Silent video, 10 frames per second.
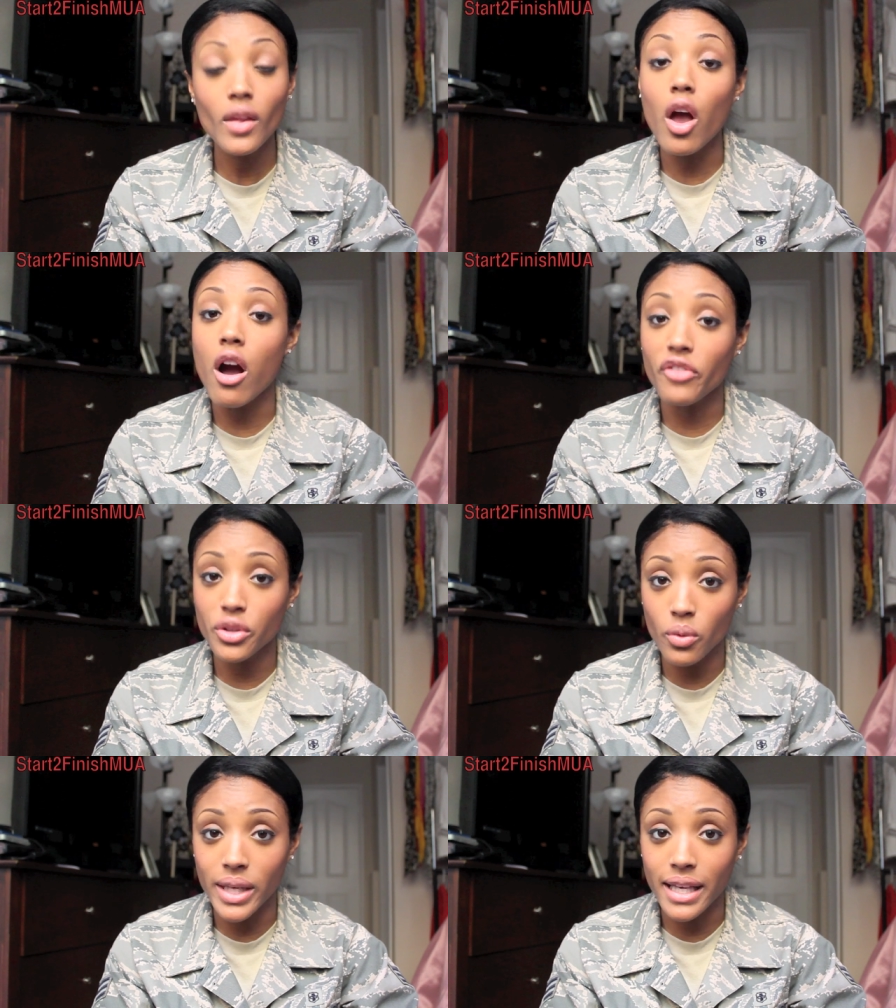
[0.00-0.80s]
off
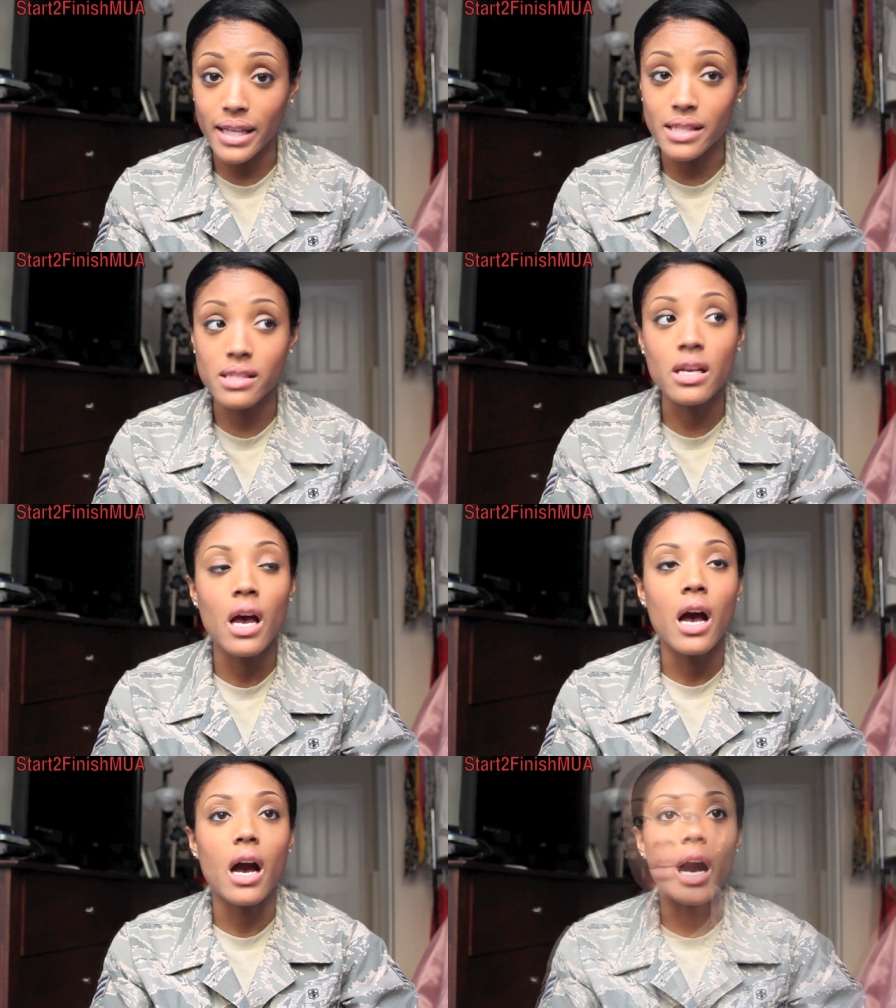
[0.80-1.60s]
on the weekends,
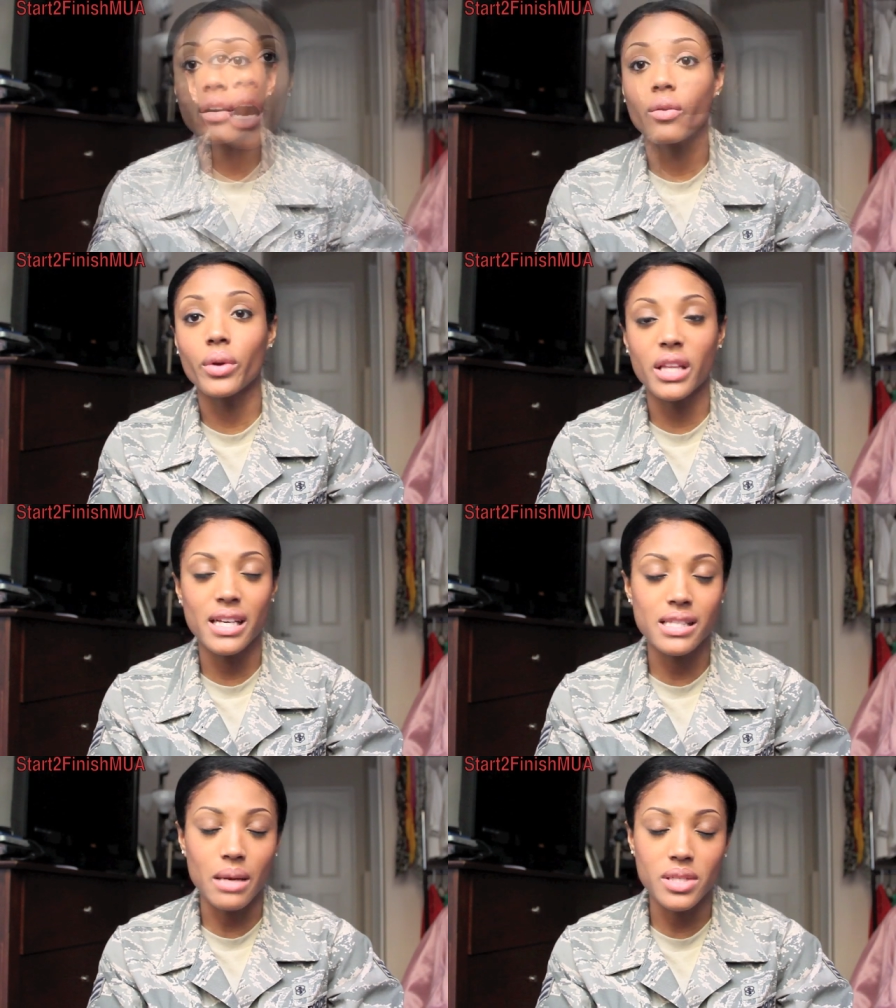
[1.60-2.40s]
with the
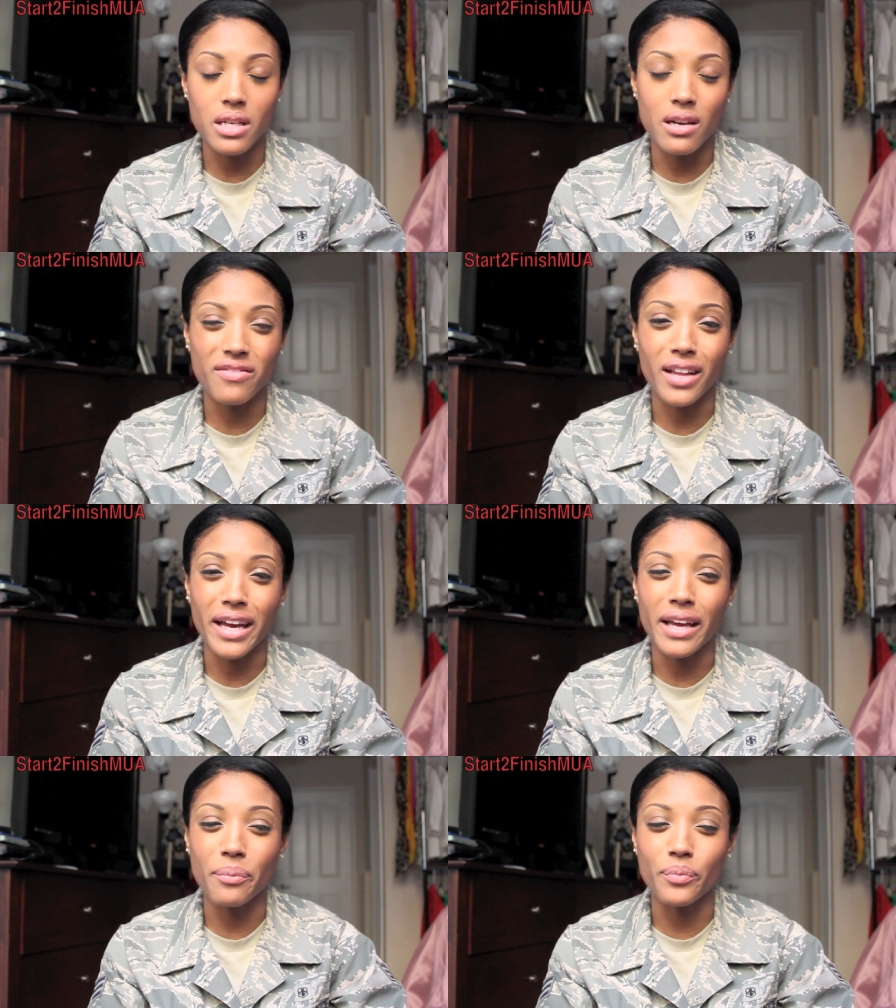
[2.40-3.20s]
exception of
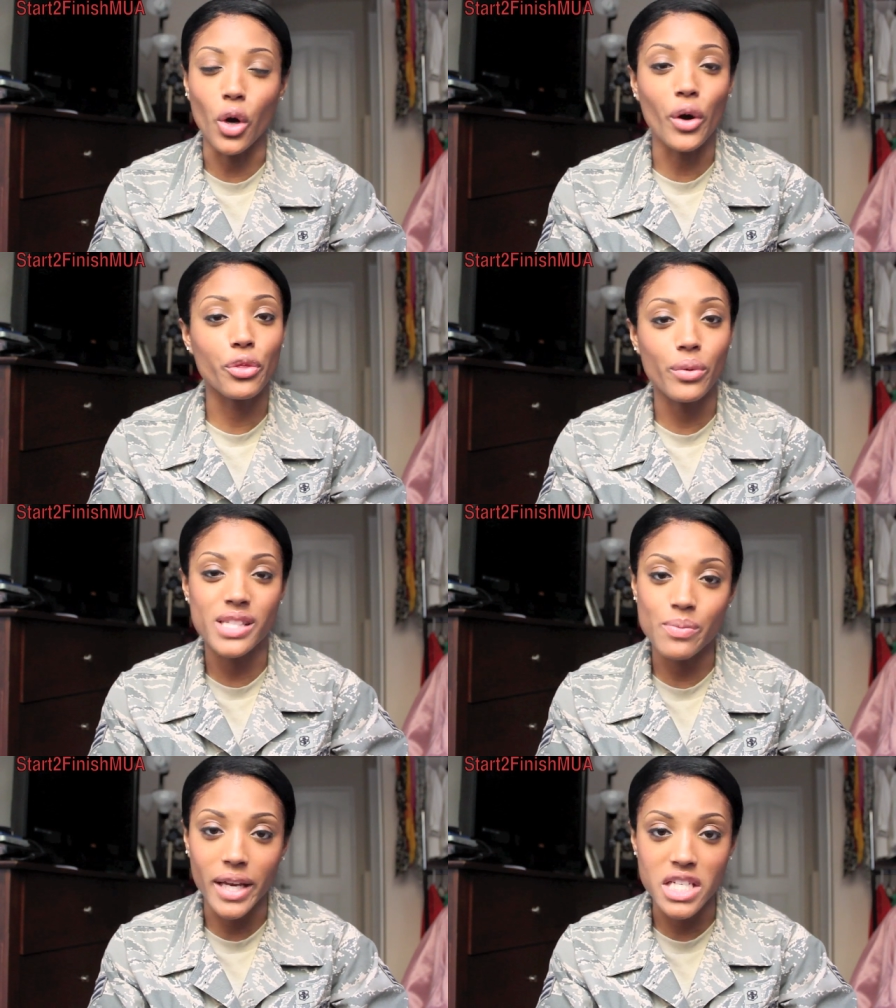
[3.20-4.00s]
like going through
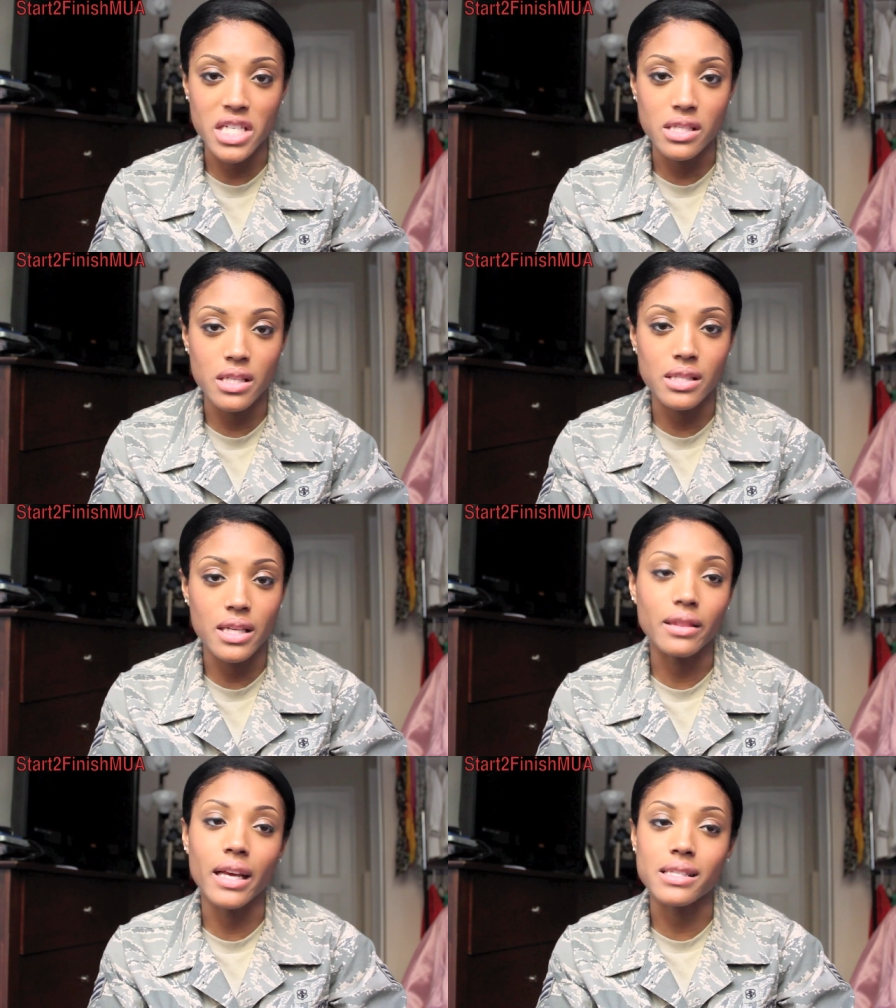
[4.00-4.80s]
inspections
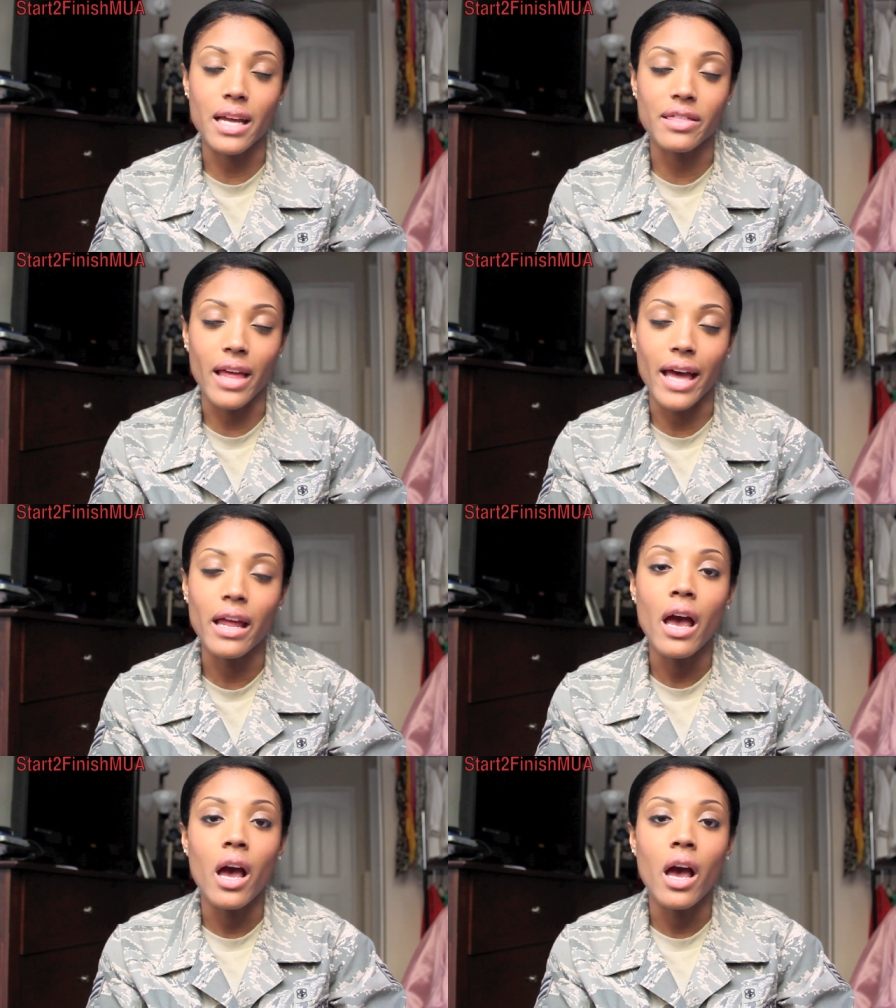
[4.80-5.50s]
and things like that.